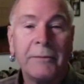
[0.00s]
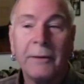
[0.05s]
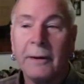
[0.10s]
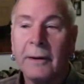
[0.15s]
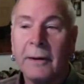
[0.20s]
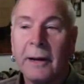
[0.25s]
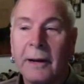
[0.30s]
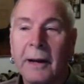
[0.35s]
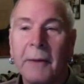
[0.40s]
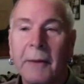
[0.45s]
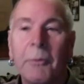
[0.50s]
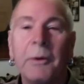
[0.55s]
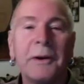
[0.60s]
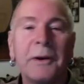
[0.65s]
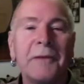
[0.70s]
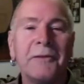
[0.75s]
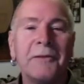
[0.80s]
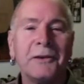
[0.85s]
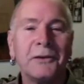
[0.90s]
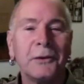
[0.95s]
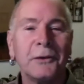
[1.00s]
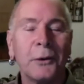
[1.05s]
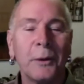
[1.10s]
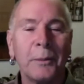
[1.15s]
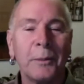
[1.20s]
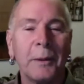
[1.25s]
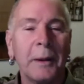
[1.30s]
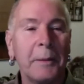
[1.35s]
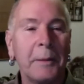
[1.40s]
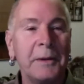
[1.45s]
I won't even show up.
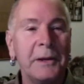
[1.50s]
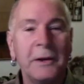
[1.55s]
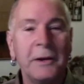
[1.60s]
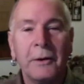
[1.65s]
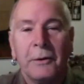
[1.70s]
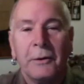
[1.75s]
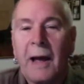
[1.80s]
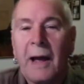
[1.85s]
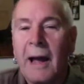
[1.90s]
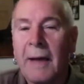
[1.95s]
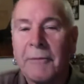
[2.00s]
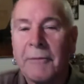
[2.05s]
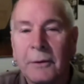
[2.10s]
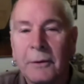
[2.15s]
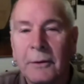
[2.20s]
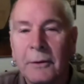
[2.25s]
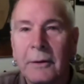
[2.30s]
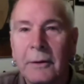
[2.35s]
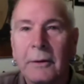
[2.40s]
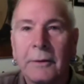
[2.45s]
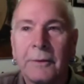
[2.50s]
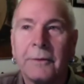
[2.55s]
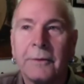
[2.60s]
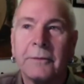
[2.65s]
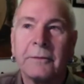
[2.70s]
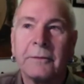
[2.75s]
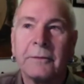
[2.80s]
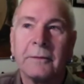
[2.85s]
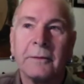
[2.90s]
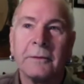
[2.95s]
I mean, you don't have to,
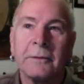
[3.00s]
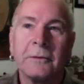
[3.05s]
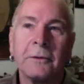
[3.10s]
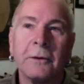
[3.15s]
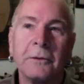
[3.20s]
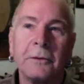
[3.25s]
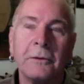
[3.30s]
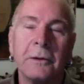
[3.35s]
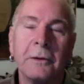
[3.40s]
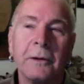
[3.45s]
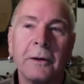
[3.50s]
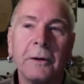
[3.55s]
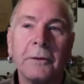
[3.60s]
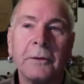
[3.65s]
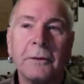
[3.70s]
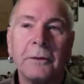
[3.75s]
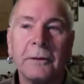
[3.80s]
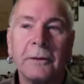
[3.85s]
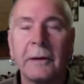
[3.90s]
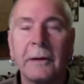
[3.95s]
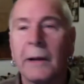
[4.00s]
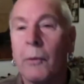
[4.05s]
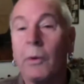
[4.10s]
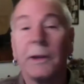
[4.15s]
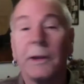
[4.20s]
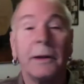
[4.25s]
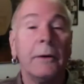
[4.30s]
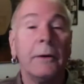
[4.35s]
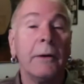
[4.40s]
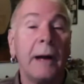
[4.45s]
there's shows you can go to. It's like, well,
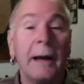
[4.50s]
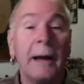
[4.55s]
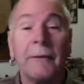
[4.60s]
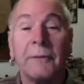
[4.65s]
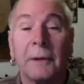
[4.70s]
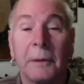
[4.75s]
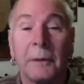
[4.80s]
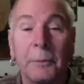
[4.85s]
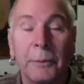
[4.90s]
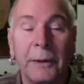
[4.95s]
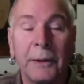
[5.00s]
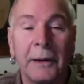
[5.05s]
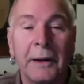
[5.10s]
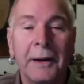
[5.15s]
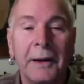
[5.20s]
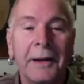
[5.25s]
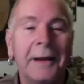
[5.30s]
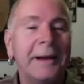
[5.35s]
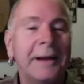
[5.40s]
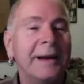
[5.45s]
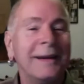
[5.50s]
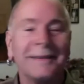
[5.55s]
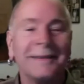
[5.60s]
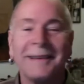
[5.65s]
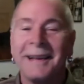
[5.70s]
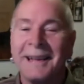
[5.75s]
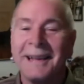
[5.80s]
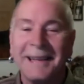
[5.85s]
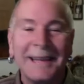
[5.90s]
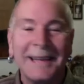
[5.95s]
you don't have to compete. And it's
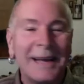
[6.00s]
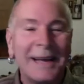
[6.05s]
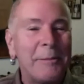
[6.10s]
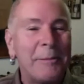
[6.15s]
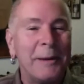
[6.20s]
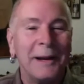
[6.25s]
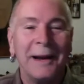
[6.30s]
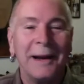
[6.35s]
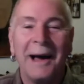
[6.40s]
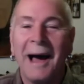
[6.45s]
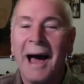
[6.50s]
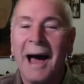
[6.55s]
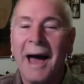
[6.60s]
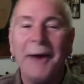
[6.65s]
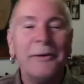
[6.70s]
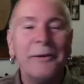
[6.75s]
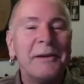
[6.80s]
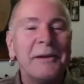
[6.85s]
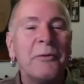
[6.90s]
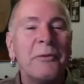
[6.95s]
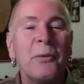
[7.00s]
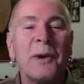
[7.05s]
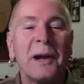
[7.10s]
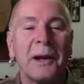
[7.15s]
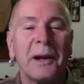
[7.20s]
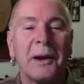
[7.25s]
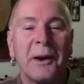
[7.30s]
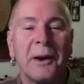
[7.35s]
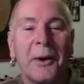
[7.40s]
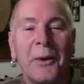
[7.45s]
like, yeah, but I don't even want to
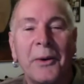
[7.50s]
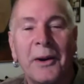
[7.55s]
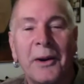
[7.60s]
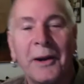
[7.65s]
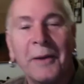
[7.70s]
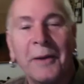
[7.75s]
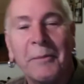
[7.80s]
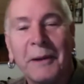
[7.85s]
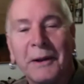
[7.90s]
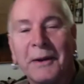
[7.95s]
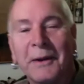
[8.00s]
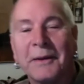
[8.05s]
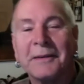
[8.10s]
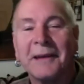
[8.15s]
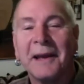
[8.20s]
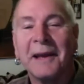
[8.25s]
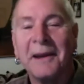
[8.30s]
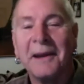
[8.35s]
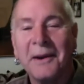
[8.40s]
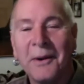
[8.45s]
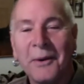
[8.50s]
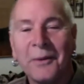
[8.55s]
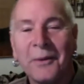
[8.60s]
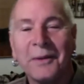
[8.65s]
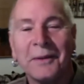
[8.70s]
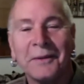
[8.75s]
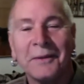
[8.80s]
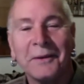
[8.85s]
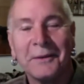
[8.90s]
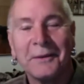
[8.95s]
go here because I know
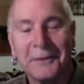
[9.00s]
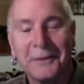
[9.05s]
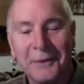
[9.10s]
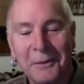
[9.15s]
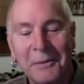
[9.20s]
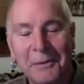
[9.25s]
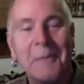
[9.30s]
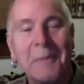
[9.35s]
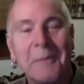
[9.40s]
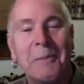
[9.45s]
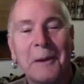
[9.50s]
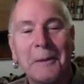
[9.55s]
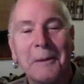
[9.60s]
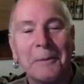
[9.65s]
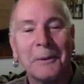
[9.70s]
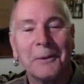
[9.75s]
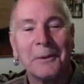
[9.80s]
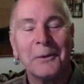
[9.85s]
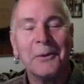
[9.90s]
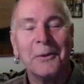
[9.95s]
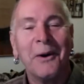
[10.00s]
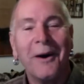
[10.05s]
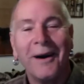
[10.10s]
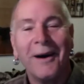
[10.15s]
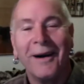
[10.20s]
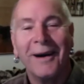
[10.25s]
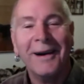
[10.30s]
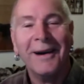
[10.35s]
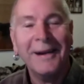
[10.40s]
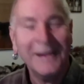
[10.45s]
that there's so many people who
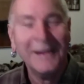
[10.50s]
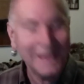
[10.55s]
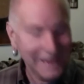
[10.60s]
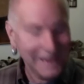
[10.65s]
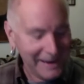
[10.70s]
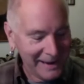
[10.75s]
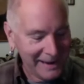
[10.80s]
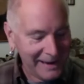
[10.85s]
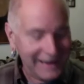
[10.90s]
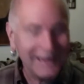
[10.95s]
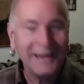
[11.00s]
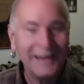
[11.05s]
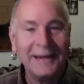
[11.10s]
are. And